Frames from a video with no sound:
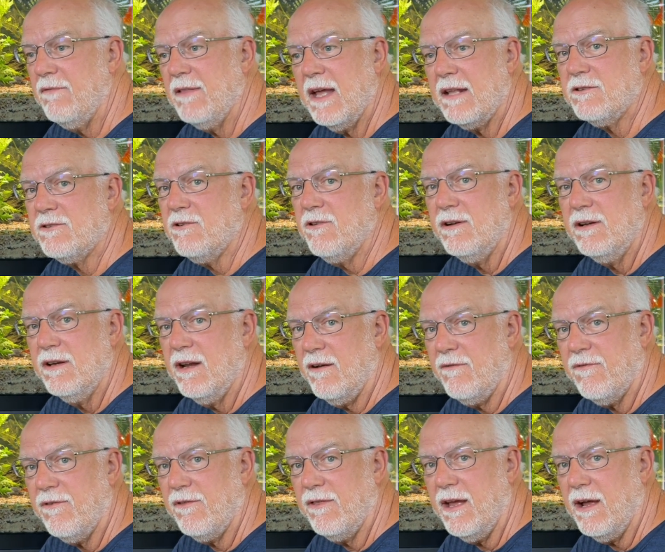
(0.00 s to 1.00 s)
That's good
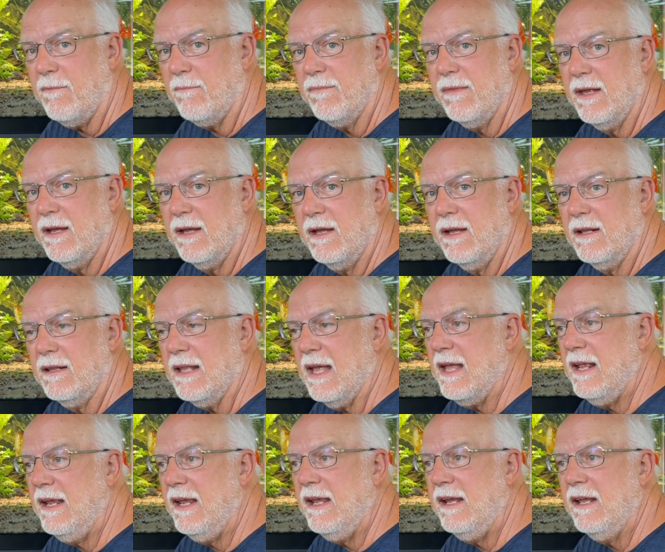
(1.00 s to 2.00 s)
enough for them.
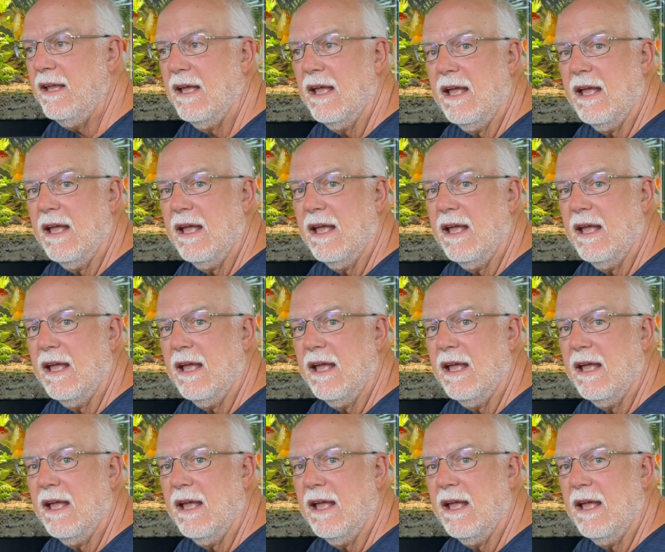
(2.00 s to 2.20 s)
They